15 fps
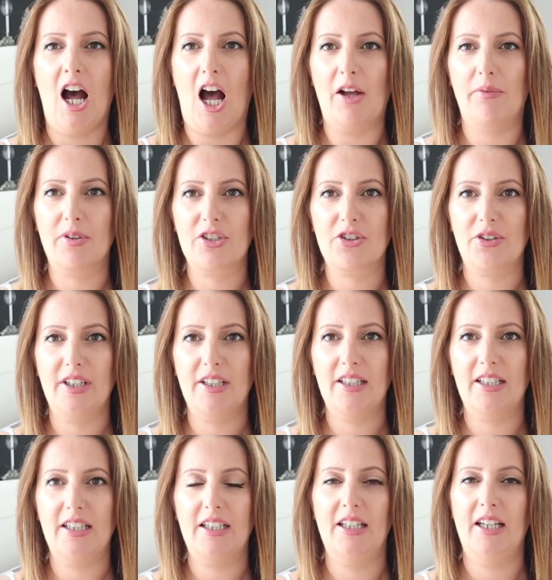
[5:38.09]
I was
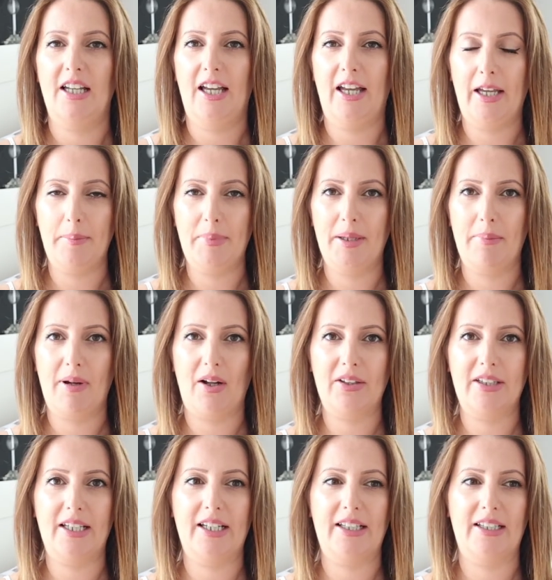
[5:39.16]
really happy
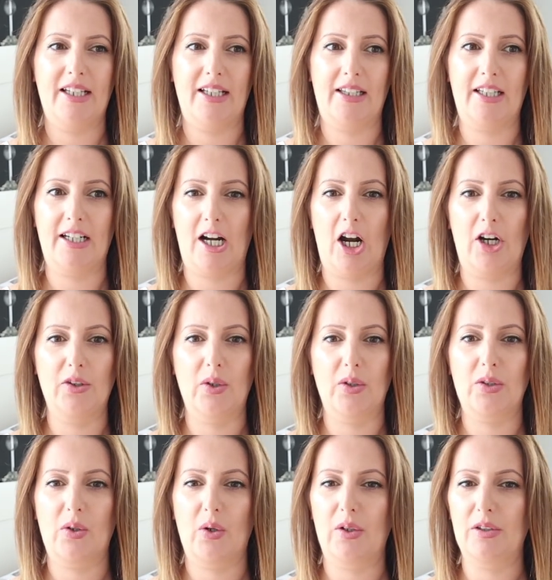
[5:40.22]
about that there are
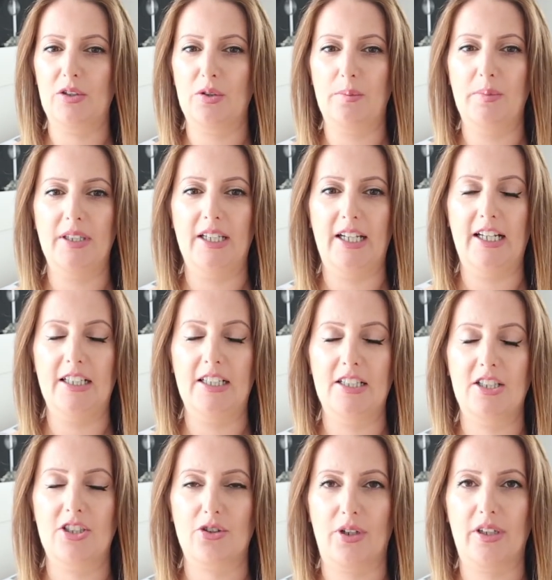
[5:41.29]
not going to be any
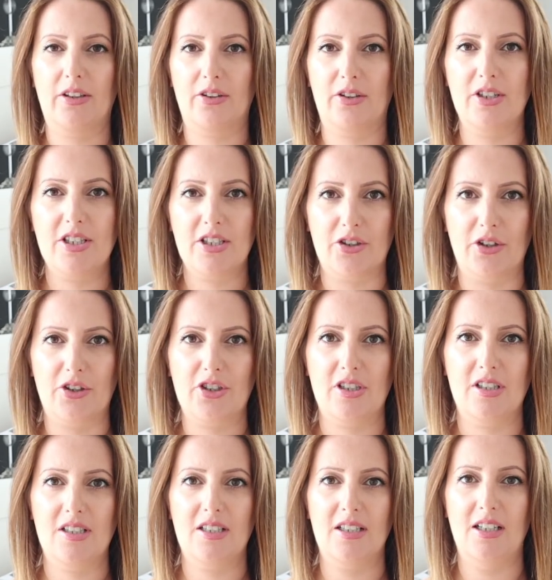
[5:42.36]
strict
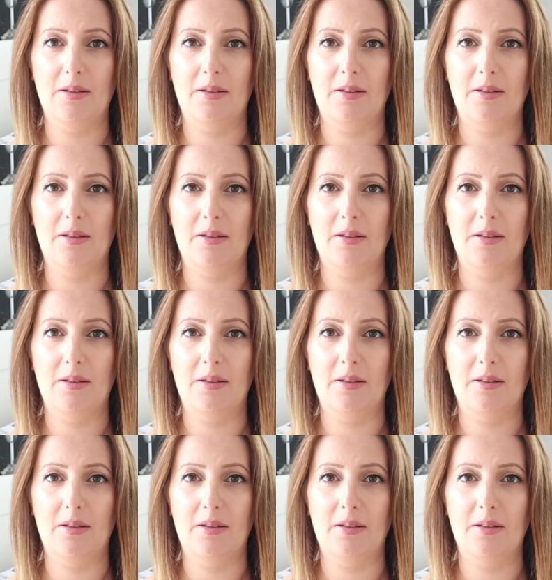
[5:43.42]
restrictions.